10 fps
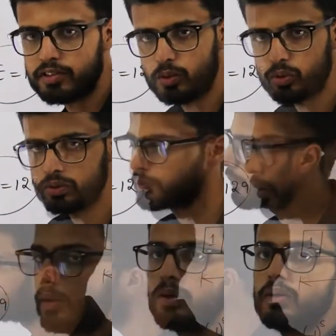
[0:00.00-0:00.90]
zeros.
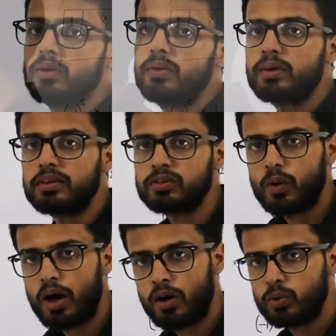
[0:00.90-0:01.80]
Okay, so
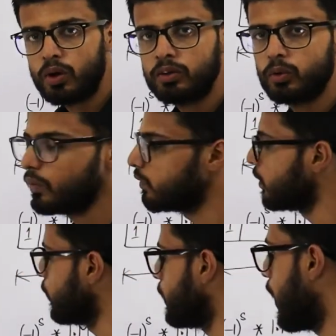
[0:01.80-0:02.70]
how do I know we'll be